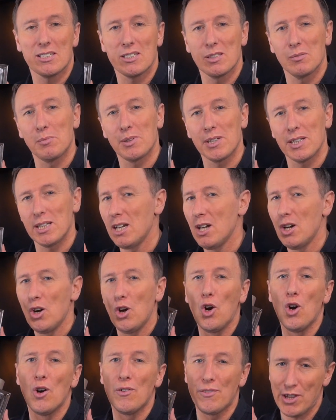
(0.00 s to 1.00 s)
somebody
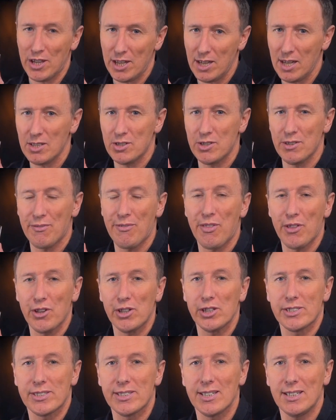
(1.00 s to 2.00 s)
over the age of
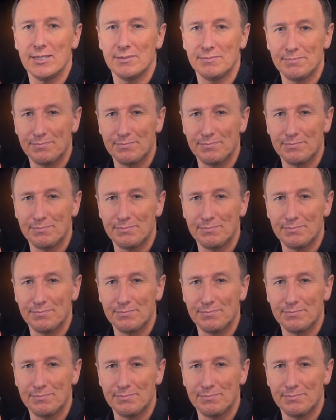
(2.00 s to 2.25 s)
thirty.